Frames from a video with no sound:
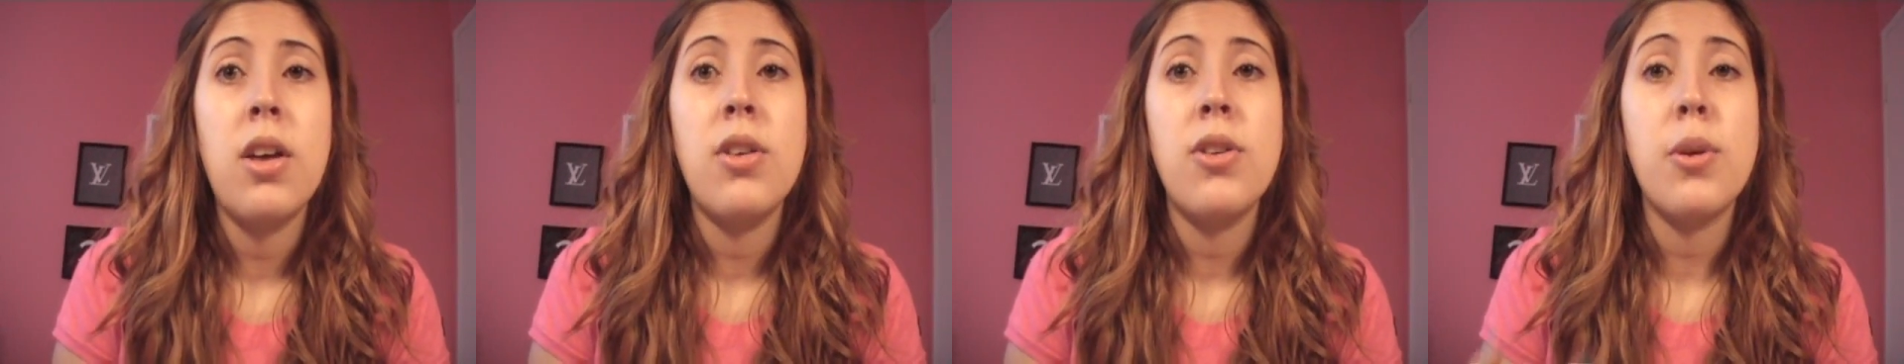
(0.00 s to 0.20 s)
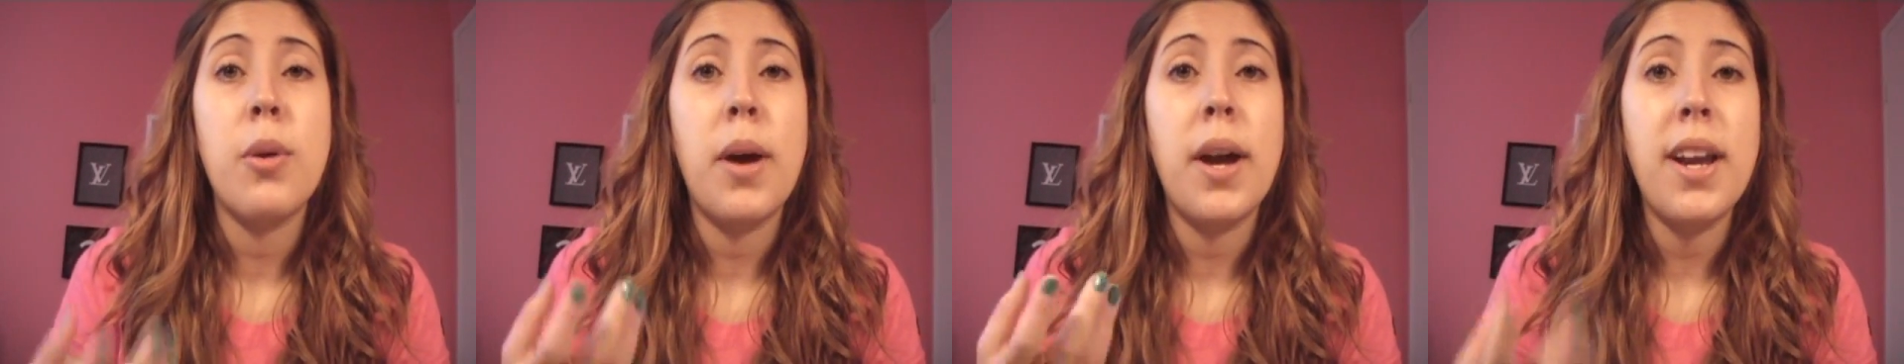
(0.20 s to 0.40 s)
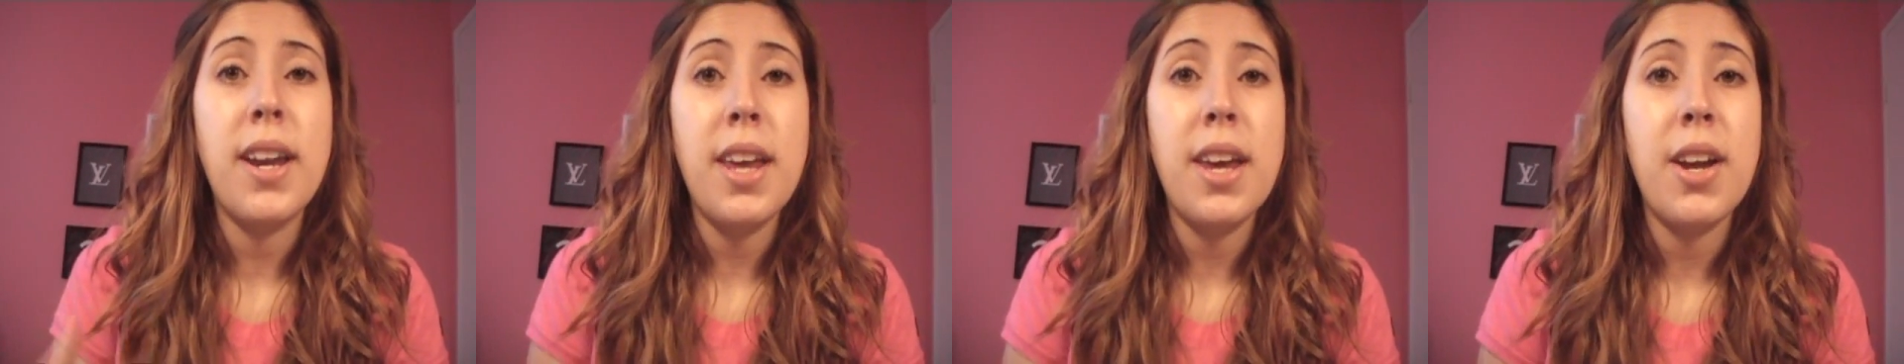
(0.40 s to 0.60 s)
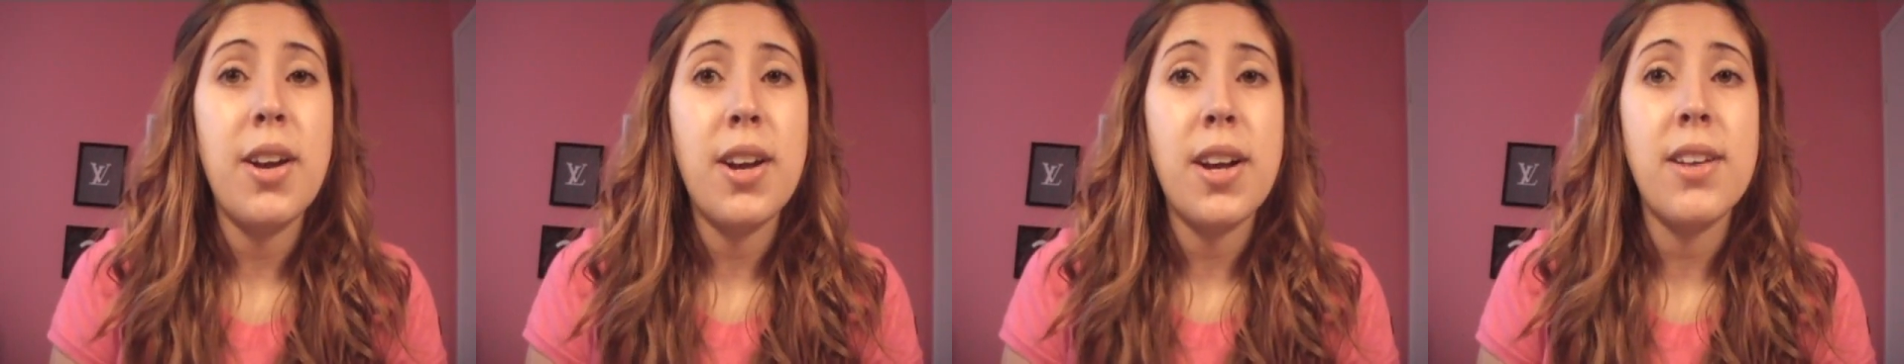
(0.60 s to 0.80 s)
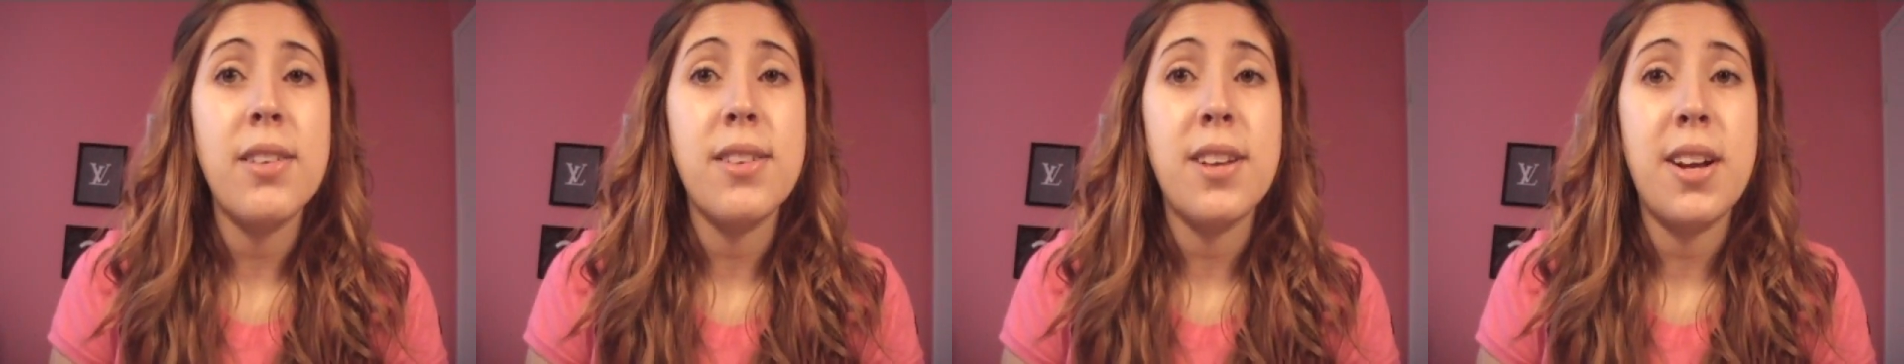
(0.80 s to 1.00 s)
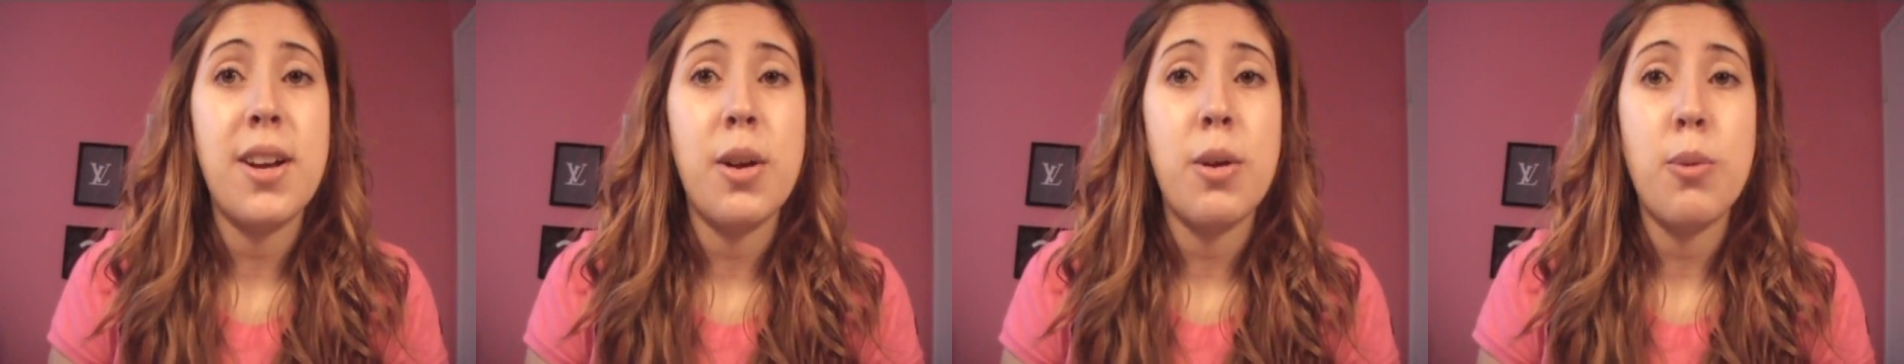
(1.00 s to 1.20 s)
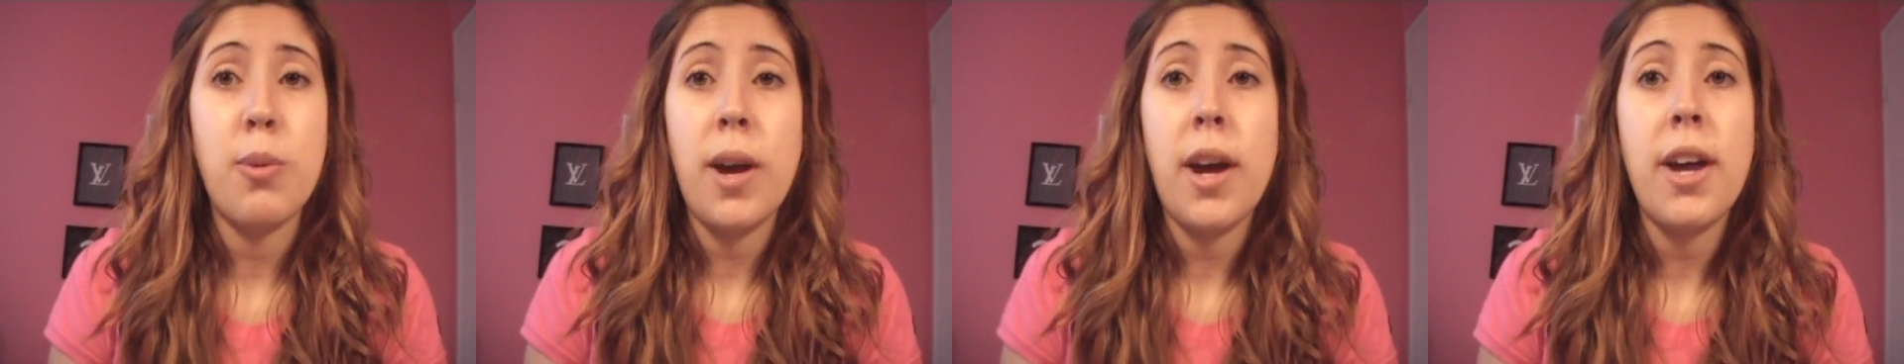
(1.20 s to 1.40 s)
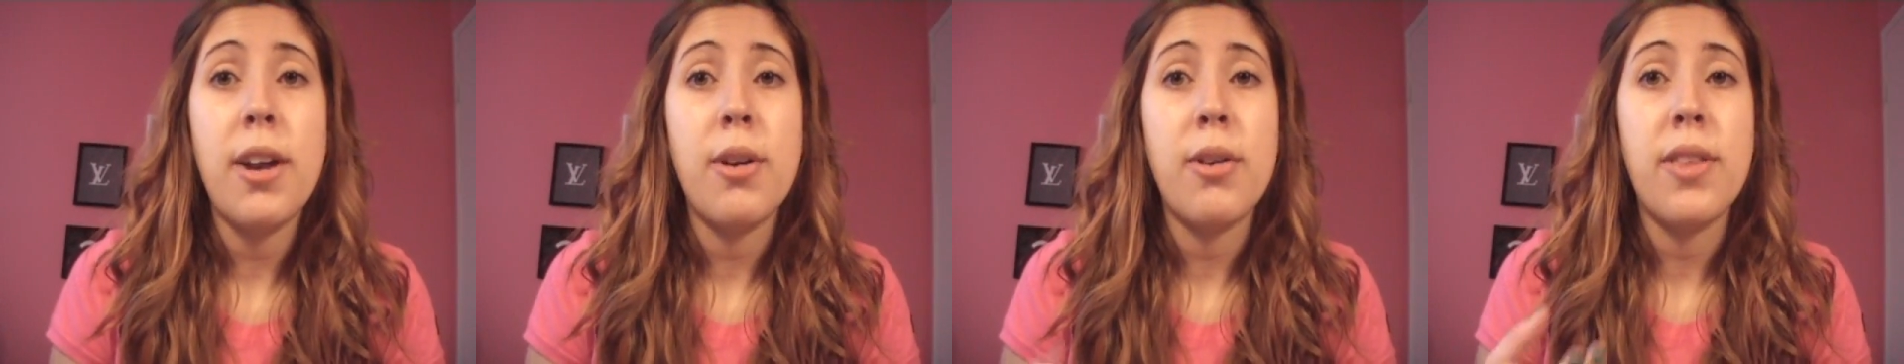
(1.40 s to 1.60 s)
So any areas that are
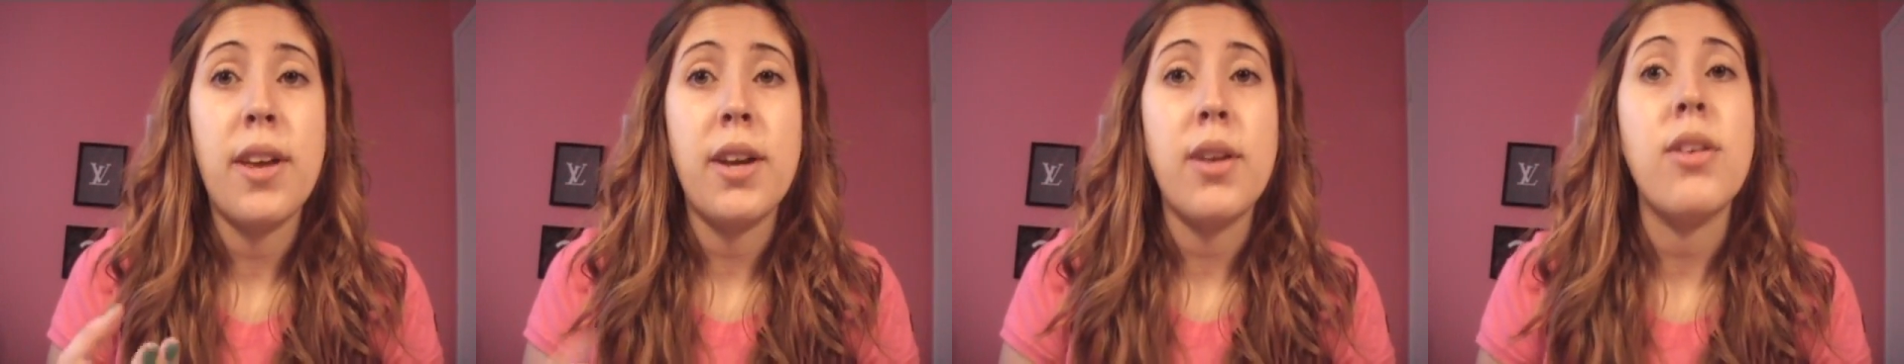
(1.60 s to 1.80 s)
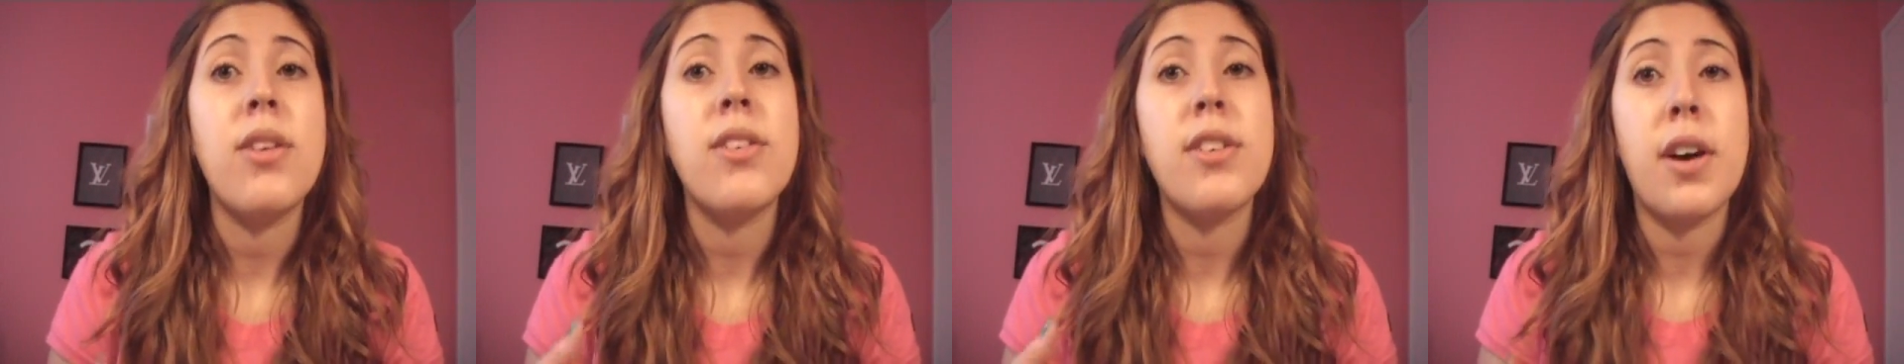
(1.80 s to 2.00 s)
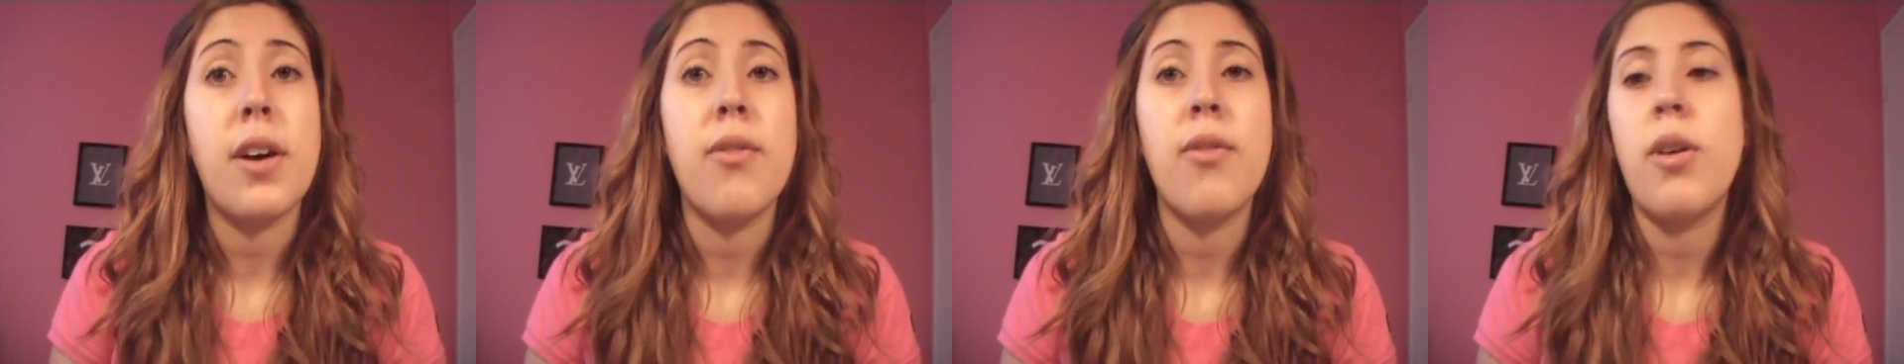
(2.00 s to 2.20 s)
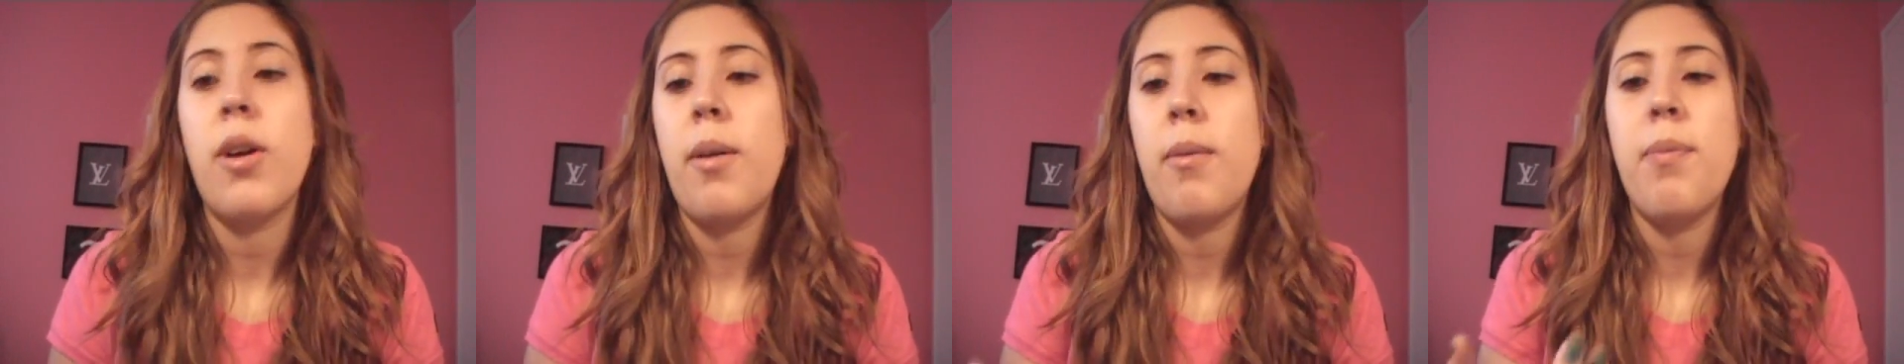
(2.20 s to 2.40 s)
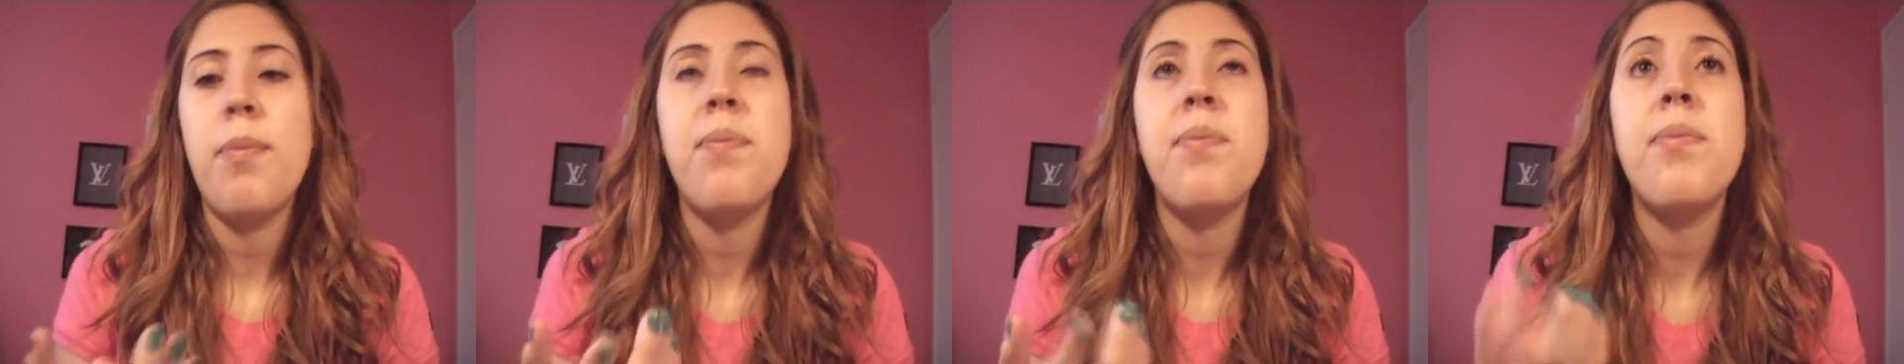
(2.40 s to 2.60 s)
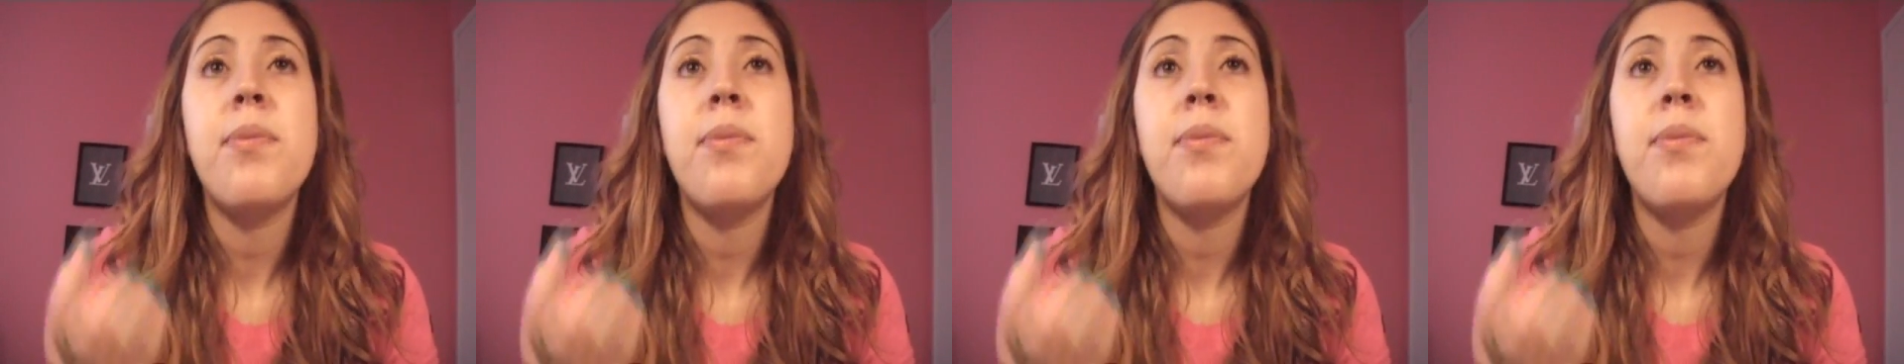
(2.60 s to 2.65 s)
red or that you need to cover up.